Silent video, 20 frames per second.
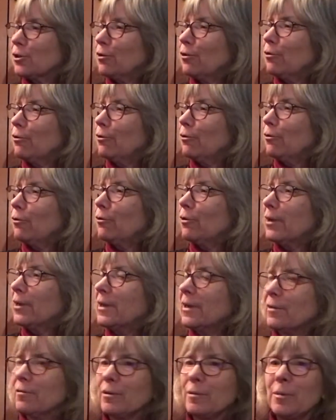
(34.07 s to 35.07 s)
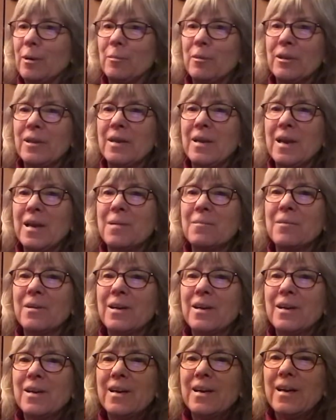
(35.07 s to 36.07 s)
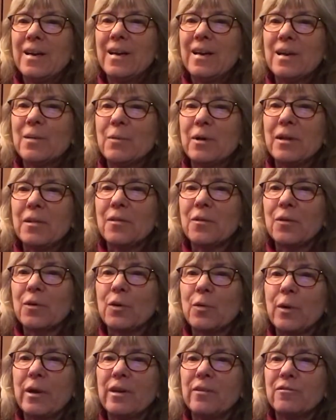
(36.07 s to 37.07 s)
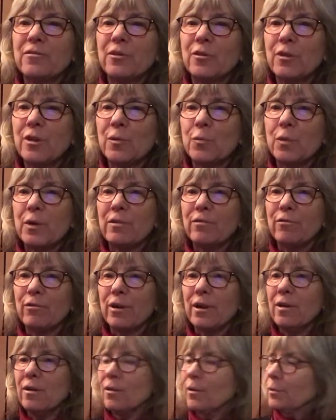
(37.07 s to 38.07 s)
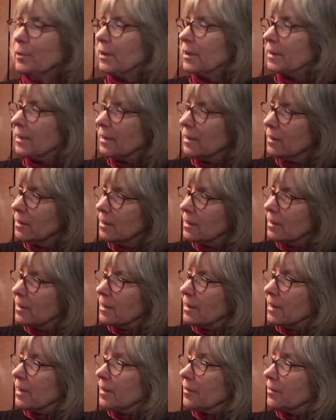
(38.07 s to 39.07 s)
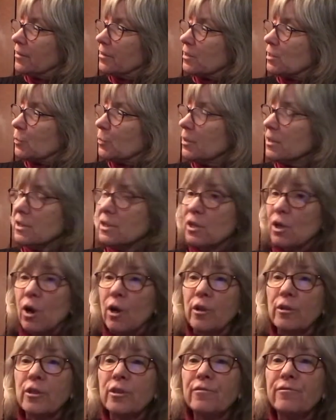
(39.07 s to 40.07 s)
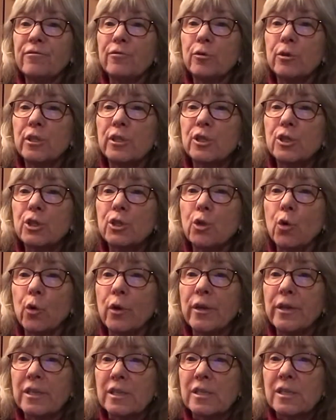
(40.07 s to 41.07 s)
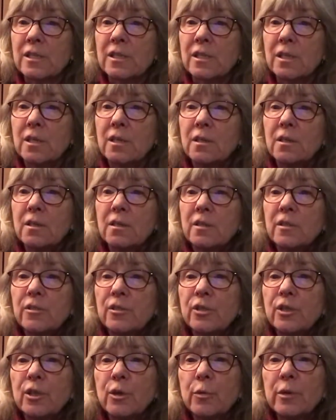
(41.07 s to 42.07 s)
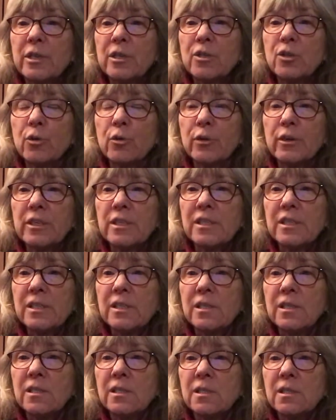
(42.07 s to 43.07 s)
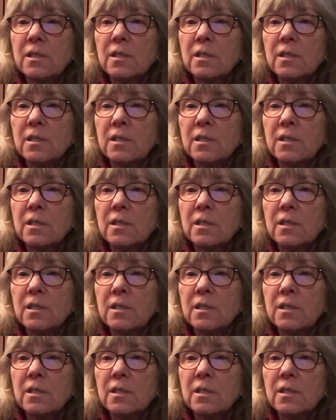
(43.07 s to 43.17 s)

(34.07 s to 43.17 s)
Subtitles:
Oh, I can't remember the name. Anyway, there are quite a few that we've read already, and this one is called The Foolish Tortoise. Do you know what a tortoise is?